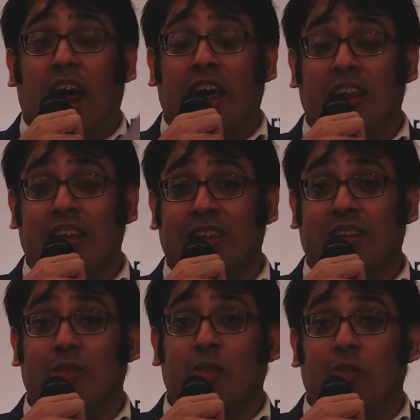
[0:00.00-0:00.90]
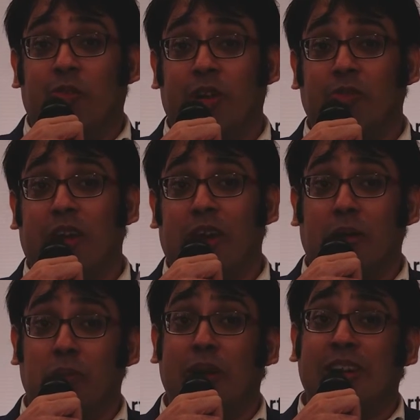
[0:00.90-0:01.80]
is one of
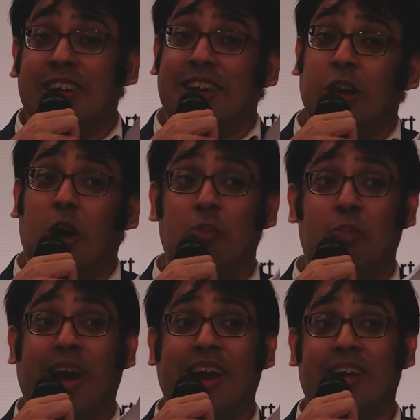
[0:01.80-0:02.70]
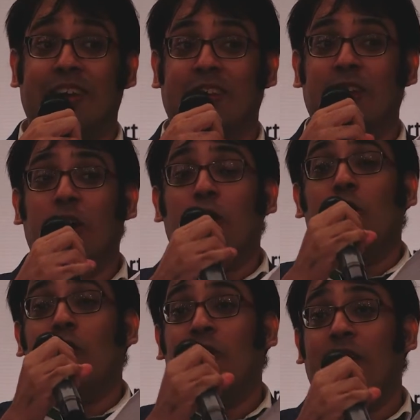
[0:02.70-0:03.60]
the emerging young minds
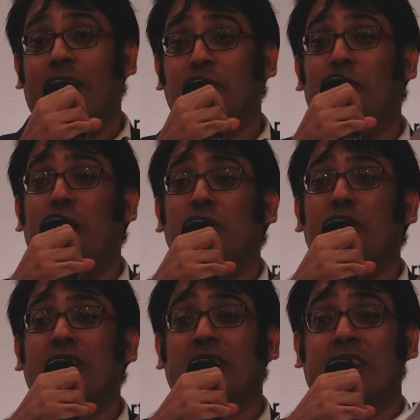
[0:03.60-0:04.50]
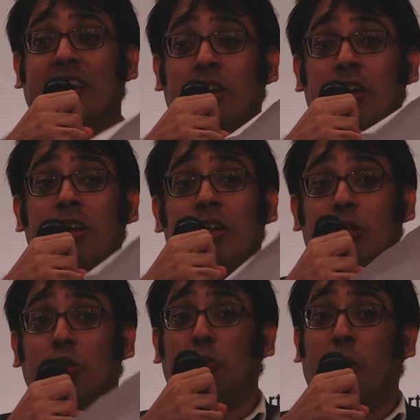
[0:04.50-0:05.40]
who empowers the
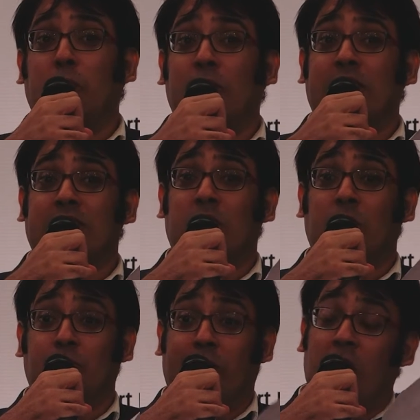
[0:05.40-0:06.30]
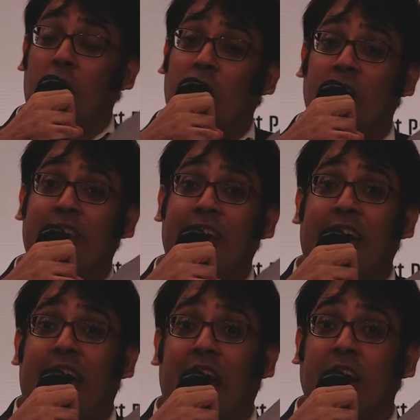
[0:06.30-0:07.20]
youth population of Bengal
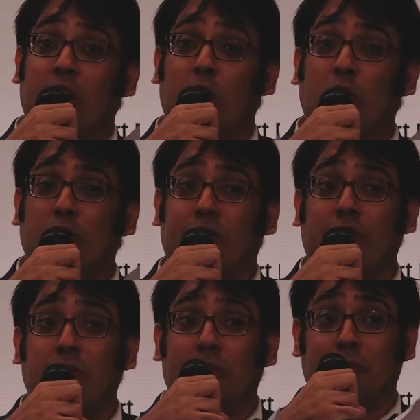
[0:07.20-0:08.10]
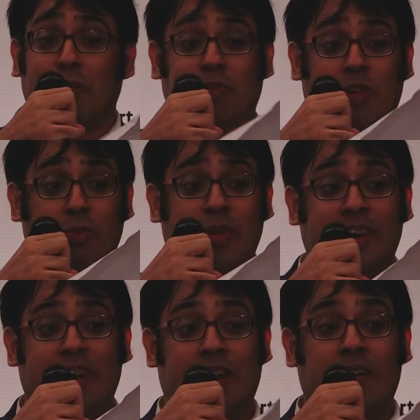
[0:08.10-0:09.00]
and a lot of other people from
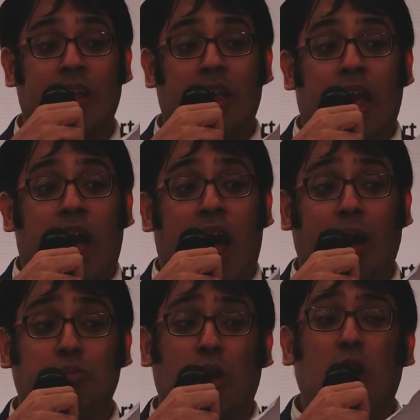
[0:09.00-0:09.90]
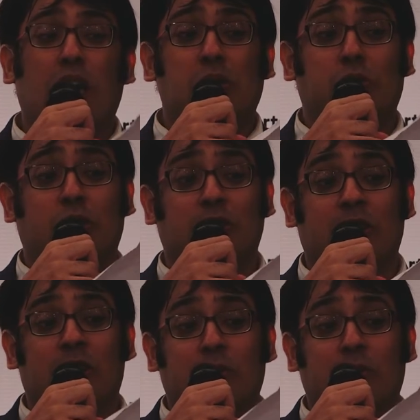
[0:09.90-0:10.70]
India. I'm talking about